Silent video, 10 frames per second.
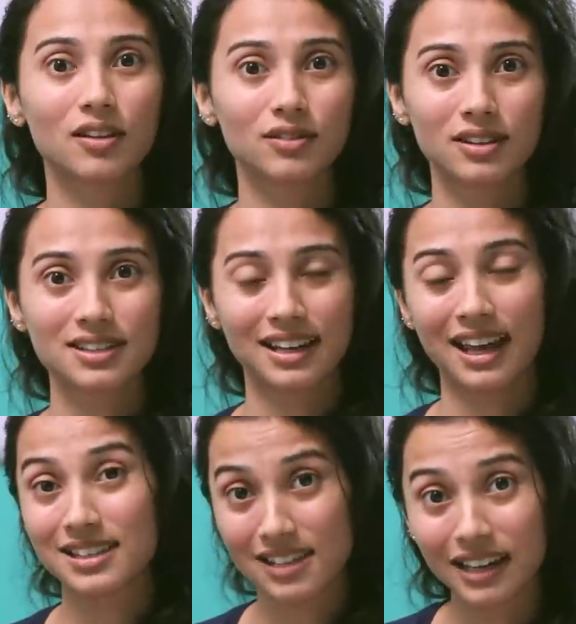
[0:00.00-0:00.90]
levels
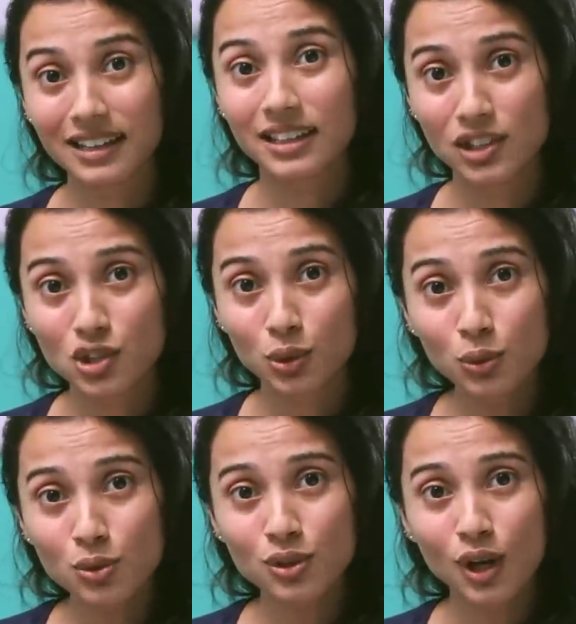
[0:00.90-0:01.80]
and anxiety
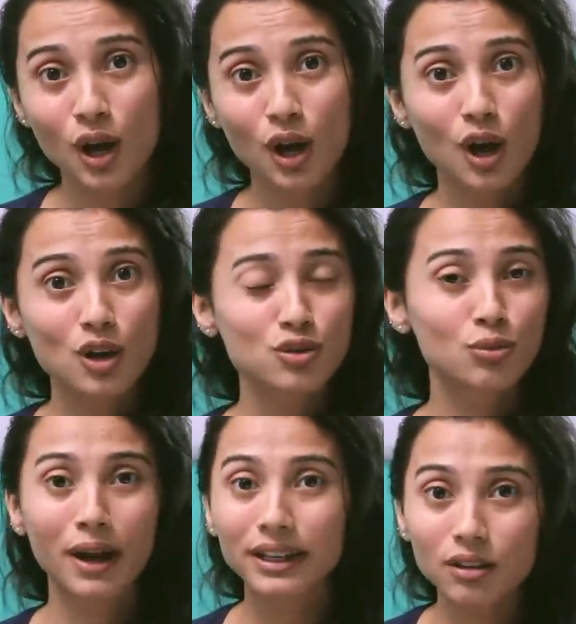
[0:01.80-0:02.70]
issues
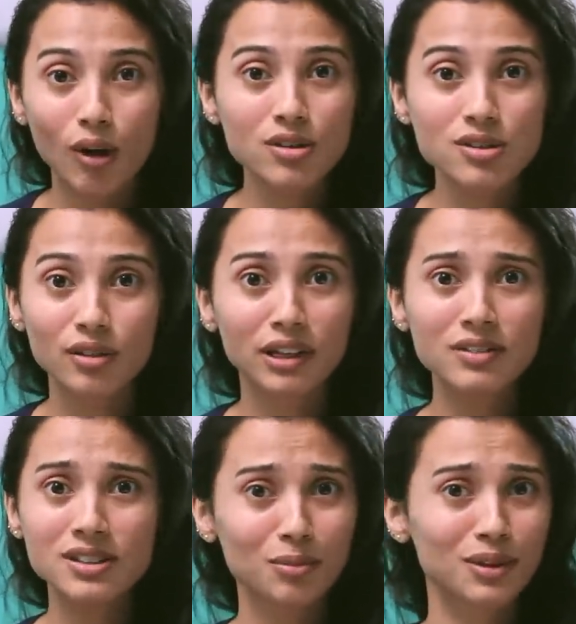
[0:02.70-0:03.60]
to weight loss or
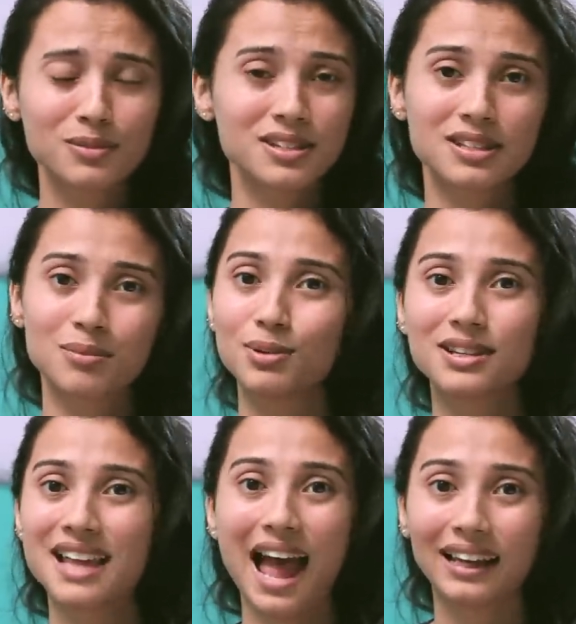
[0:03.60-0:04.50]
even sometimes as
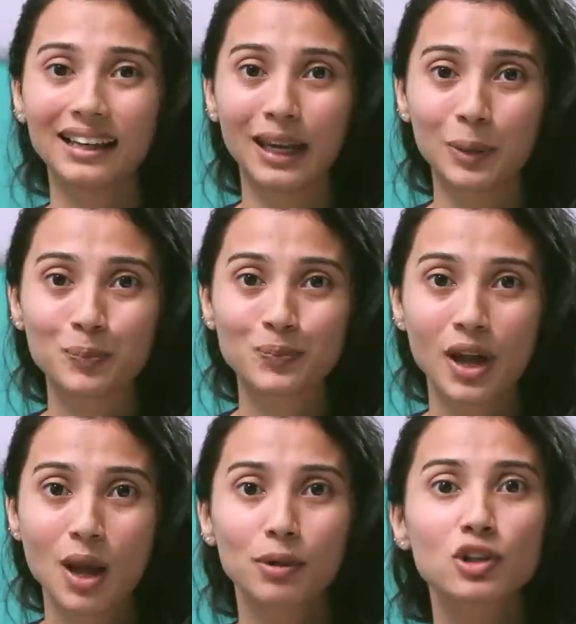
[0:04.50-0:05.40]
simple as acne.
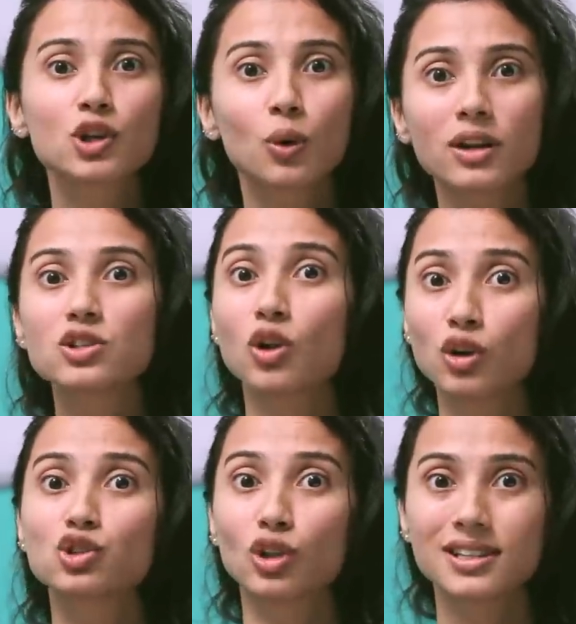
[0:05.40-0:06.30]
Because yoga is
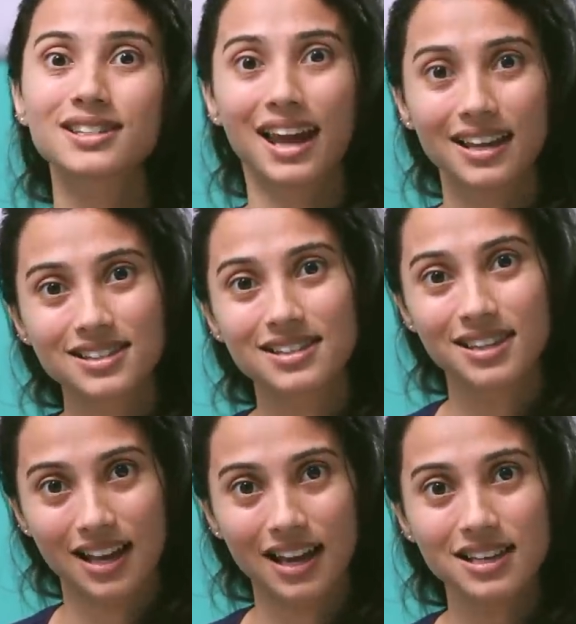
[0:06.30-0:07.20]
not just
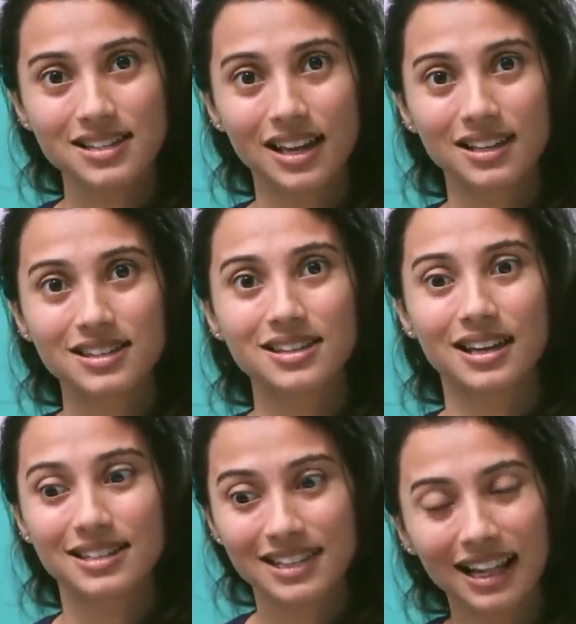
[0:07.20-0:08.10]
exercise,
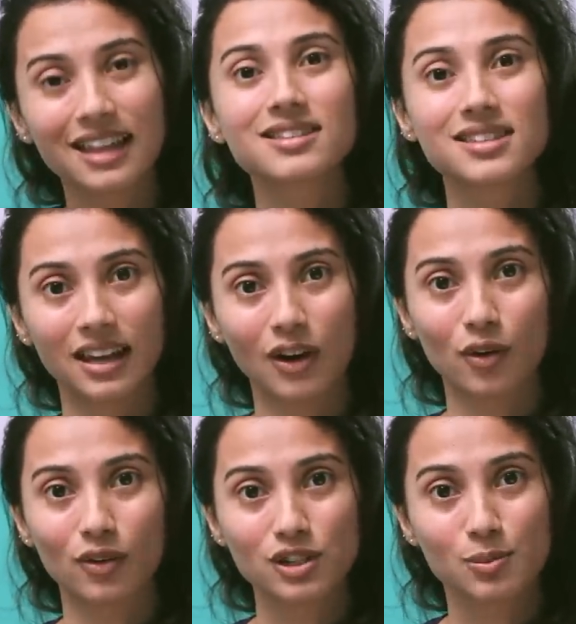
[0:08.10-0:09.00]
it's
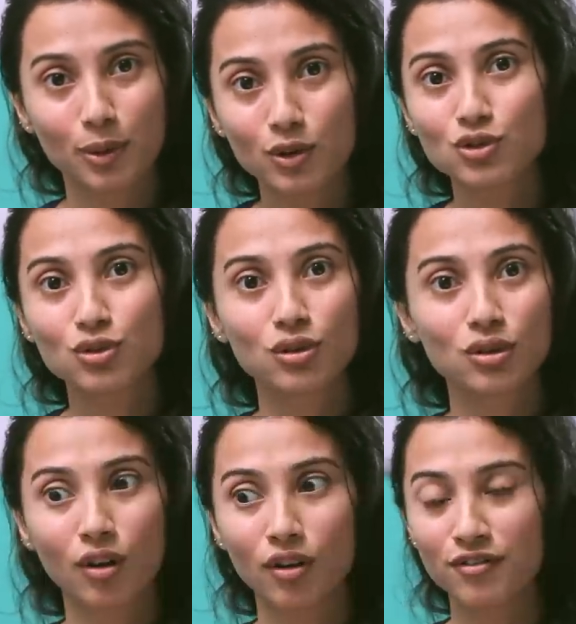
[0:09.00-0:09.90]
cleansing on a
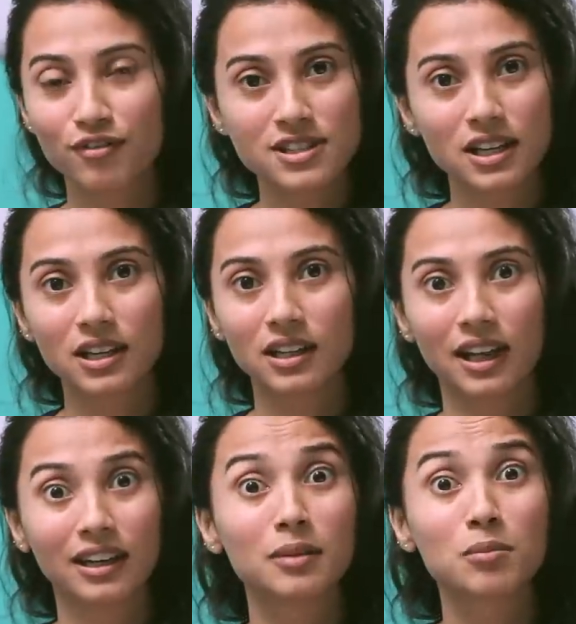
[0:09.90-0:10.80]
spiritual, on a
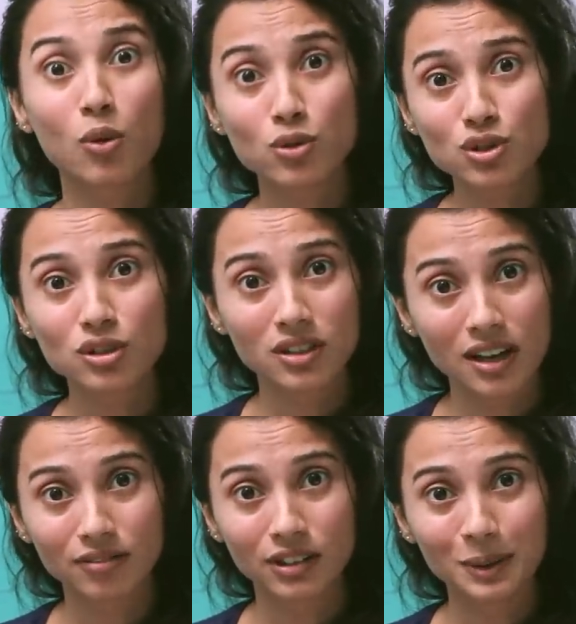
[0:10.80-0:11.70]
physical and an emotional
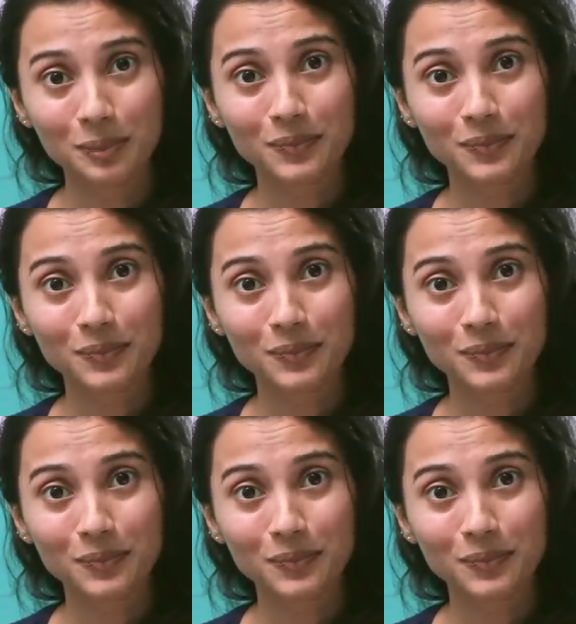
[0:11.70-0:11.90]
level.